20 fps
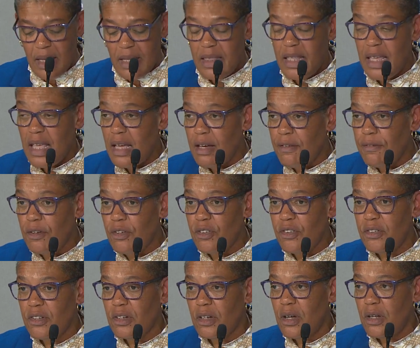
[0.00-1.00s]
the efforts
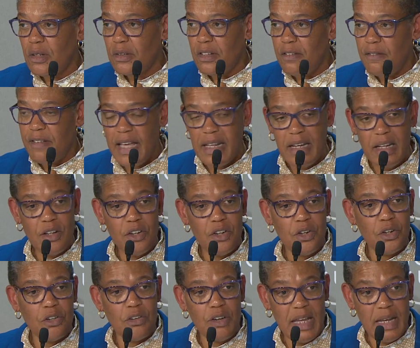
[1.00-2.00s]
to cultivate and
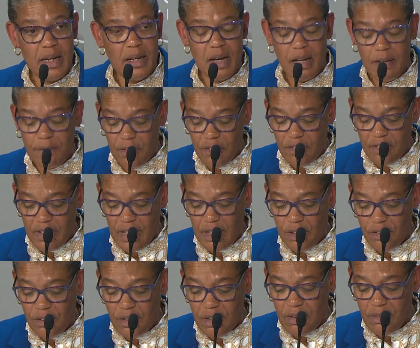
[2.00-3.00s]
curate
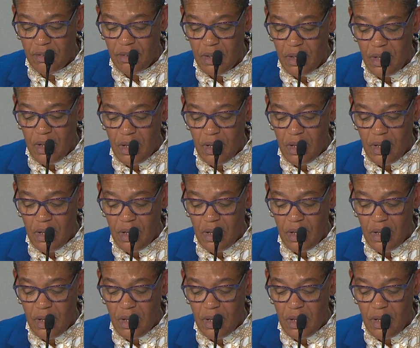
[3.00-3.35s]
conversations